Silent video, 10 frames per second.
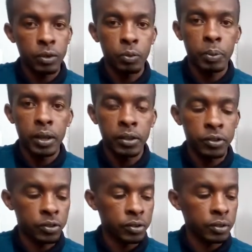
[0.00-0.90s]
play
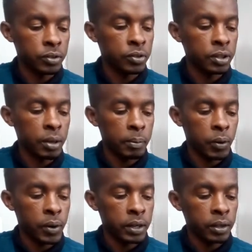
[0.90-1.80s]
string number
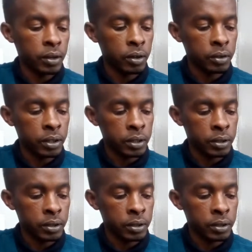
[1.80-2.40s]
1 on